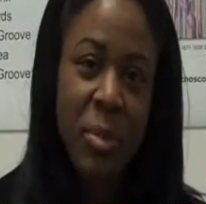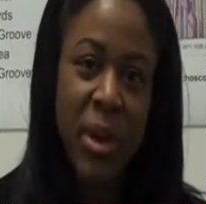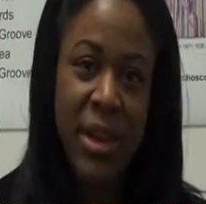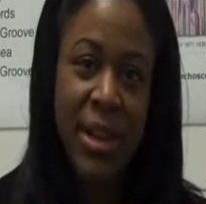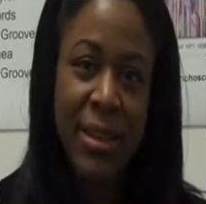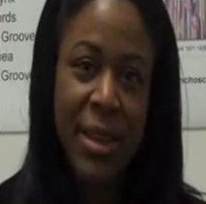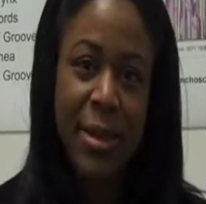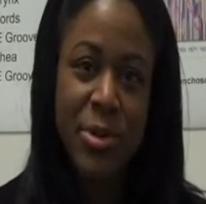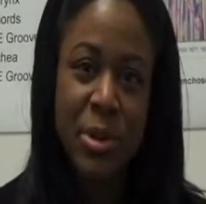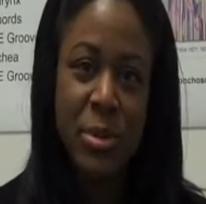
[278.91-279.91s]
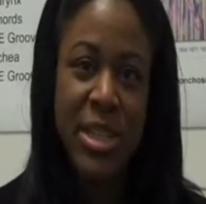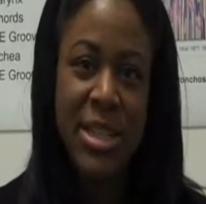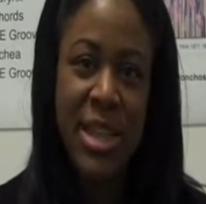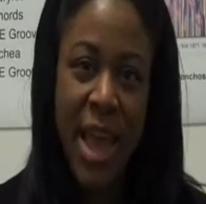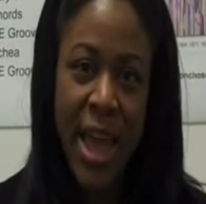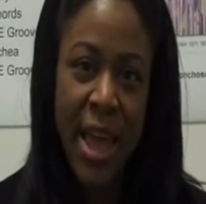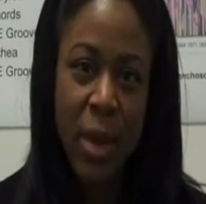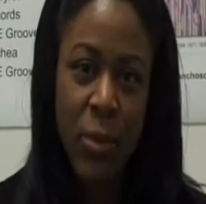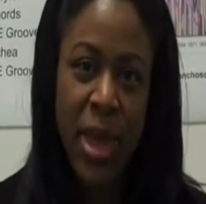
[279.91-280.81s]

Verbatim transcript: But in the interim, today